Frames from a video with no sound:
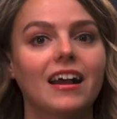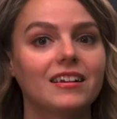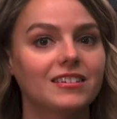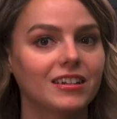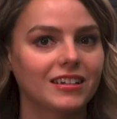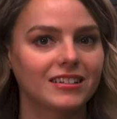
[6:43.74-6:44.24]

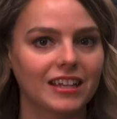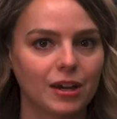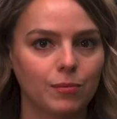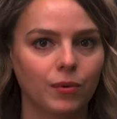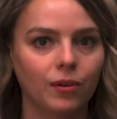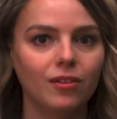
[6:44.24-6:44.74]
As an
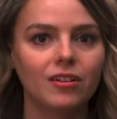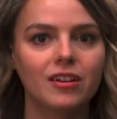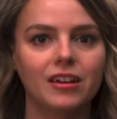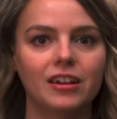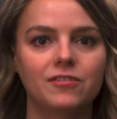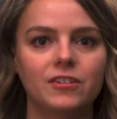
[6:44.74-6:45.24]
example,
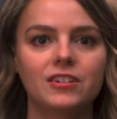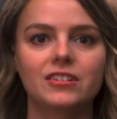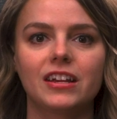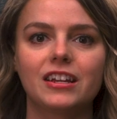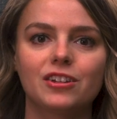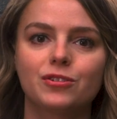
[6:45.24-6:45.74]
if your
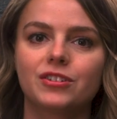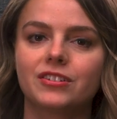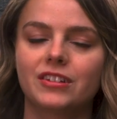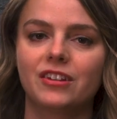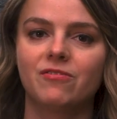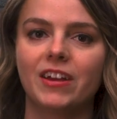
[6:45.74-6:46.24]
site
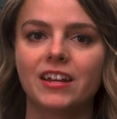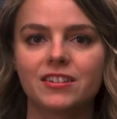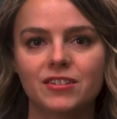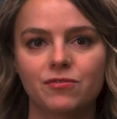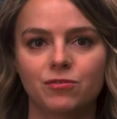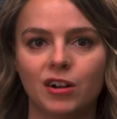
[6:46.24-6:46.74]
uses
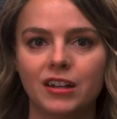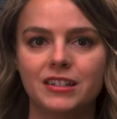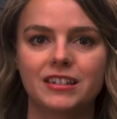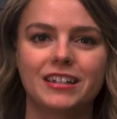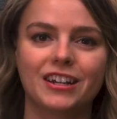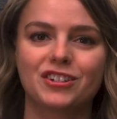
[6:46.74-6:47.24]
advanced fraud
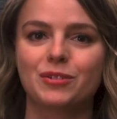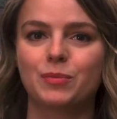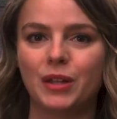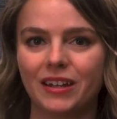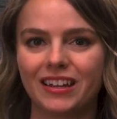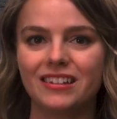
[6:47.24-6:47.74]
detection
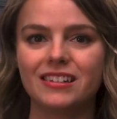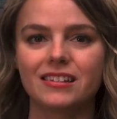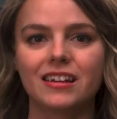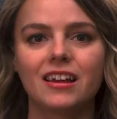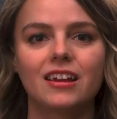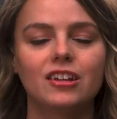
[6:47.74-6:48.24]
plugins,
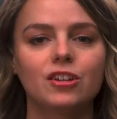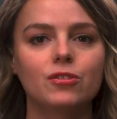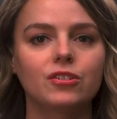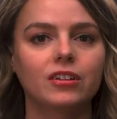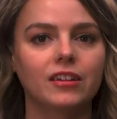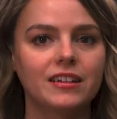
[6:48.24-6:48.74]
you
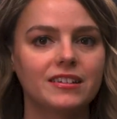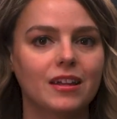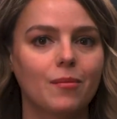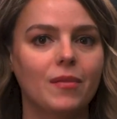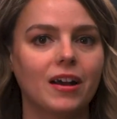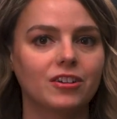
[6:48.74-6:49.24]
should list
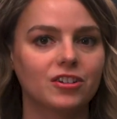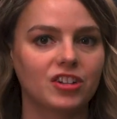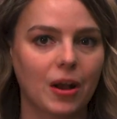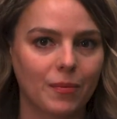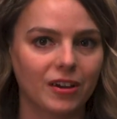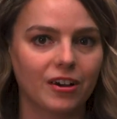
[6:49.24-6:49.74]
them on your
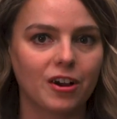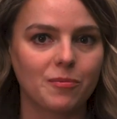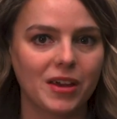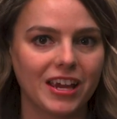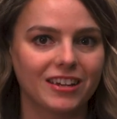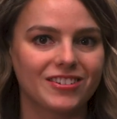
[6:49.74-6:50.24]
shopping cart
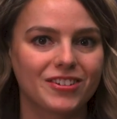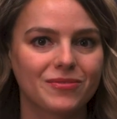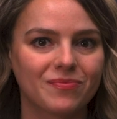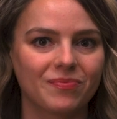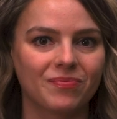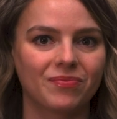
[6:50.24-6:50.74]
page.
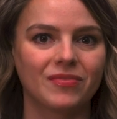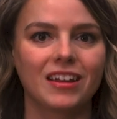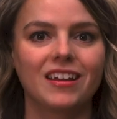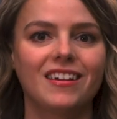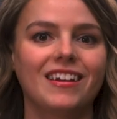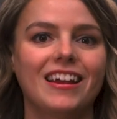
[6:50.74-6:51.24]

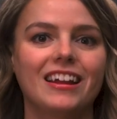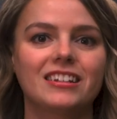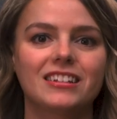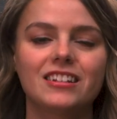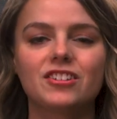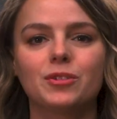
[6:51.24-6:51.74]

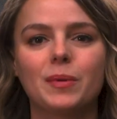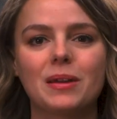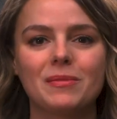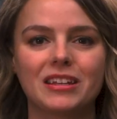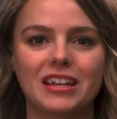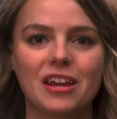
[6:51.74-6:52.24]
And since your
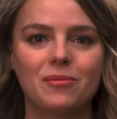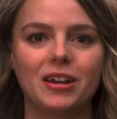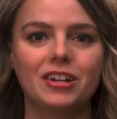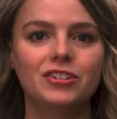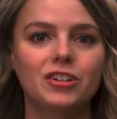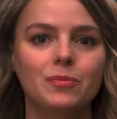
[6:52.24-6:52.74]
payment
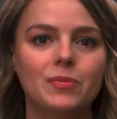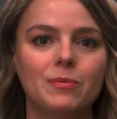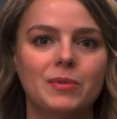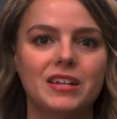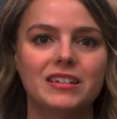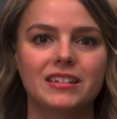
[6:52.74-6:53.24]
gateway should be
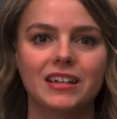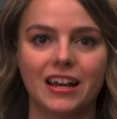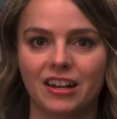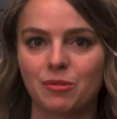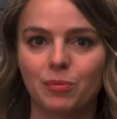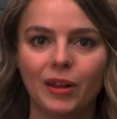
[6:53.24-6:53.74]

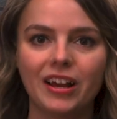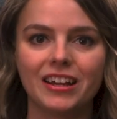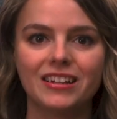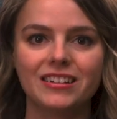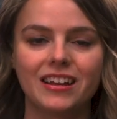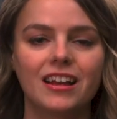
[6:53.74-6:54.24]
PCI
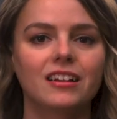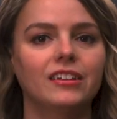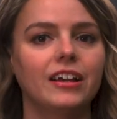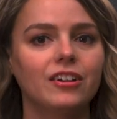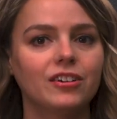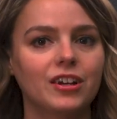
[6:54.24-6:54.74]
compliant,
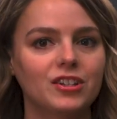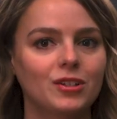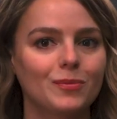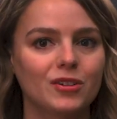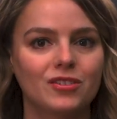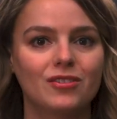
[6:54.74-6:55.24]
let your
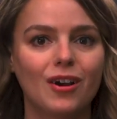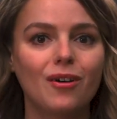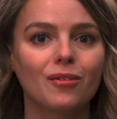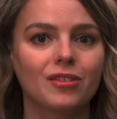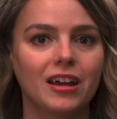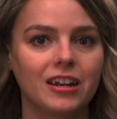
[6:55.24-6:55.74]
customers
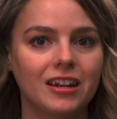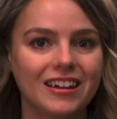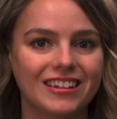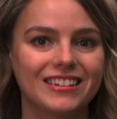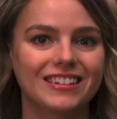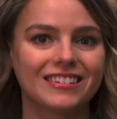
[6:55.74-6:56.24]
know that it
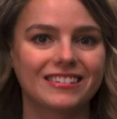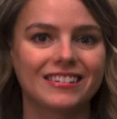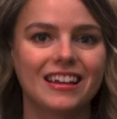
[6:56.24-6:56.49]
is.